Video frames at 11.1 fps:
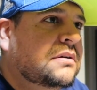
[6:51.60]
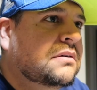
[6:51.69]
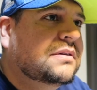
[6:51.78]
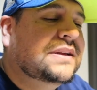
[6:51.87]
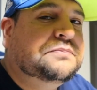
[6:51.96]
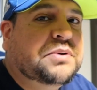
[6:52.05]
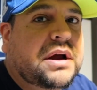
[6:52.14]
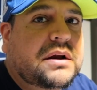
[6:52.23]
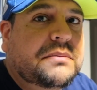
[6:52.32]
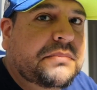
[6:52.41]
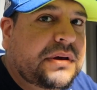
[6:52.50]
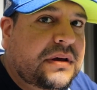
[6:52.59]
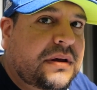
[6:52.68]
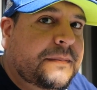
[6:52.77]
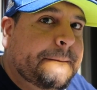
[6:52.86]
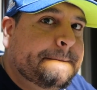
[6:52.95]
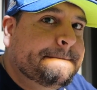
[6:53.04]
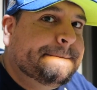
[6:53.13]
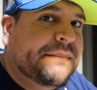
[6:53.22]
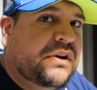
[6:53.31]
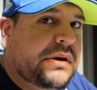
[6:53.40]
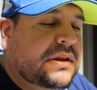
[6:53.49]
that's probably gonna be it.
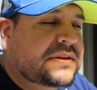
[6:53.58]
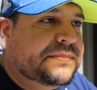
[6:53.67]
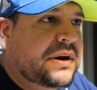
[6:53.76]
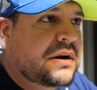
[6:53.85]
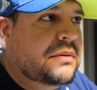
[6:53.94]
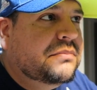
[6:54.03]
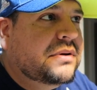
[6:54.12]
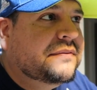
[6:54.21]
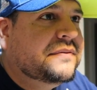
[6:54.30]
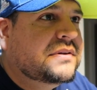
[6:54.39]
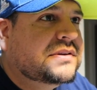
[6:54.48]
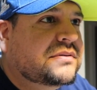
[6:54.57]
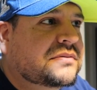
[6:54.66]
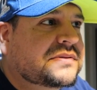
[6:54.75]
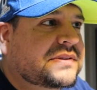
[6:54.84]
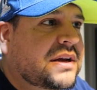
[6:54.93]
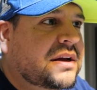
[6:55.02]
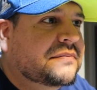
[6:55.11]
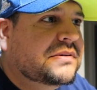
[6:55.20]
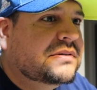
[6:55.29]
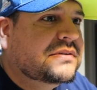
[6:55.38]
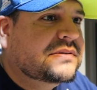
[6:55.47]
All right, that's probably gonna be it for this whole staff,
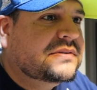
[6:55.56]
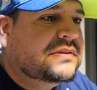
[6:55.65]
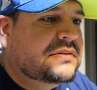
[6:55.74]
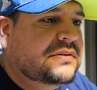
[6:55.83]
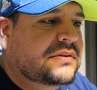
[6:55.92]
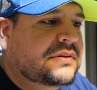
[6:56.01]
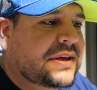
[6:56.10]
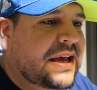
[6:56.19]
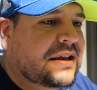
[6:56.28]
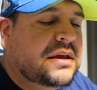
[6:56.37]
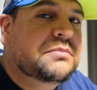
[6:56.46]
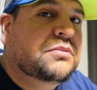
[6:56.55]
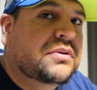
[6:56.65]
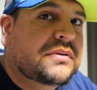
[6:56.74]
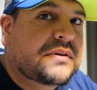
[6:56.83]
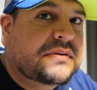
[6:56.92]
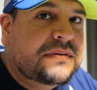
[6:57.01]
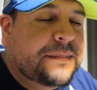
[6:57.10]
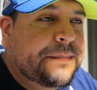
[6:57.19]
because you can't keep doing this.